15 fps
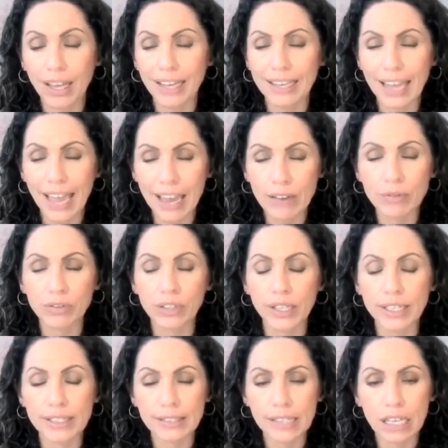and every
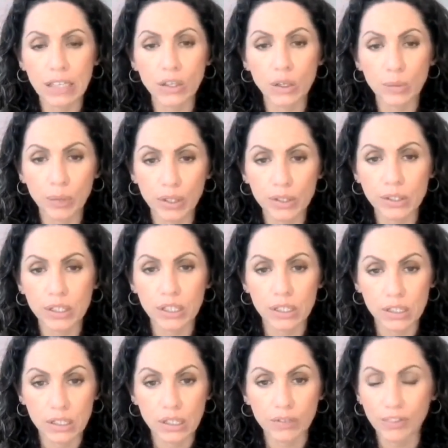single person is
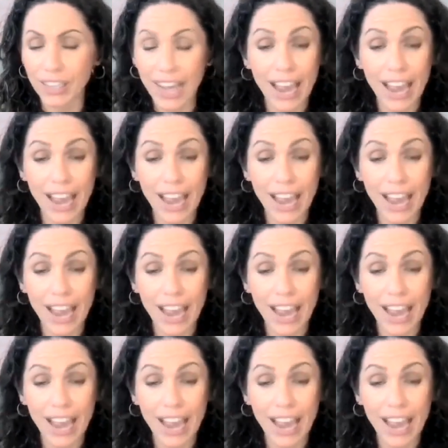different.